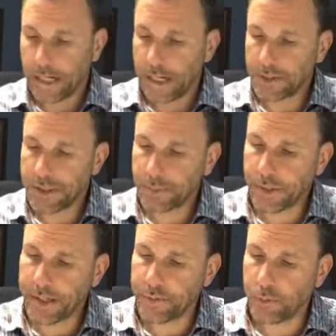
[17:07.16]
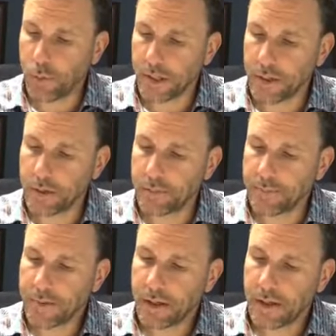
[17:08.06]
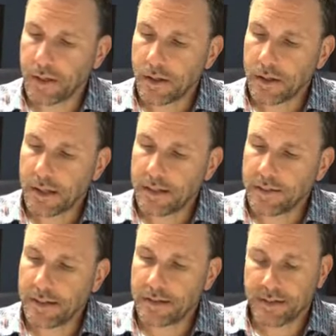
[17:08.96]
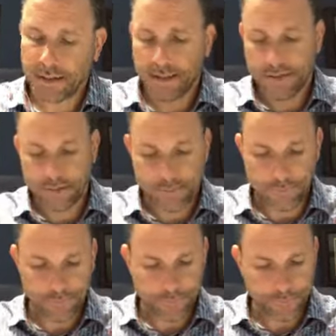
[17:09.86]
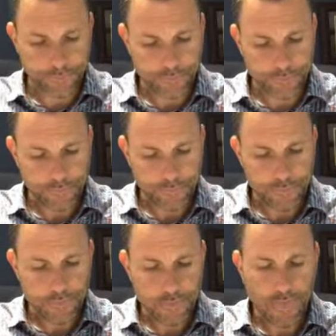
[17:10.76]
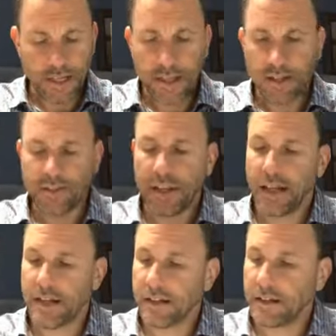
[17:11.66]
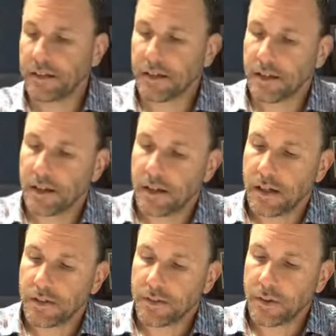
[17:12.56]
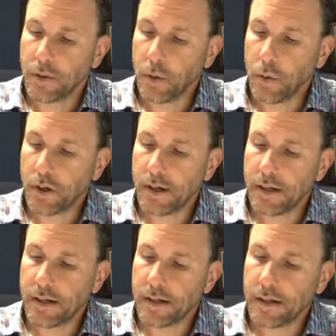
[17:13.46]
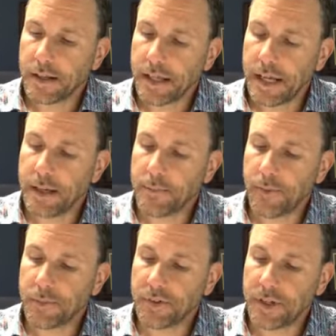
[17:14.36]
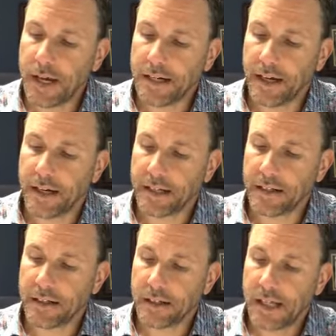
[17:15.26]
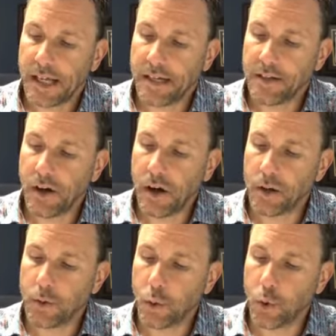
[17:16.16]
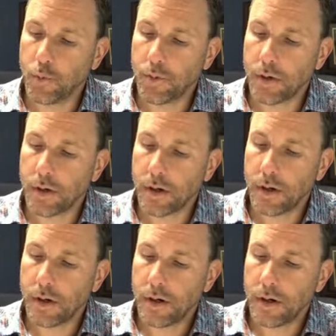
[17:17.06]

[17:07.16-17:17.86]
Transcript: and I'll just read it for you. It says this: He said, "The Lord came from Sinai and dawned over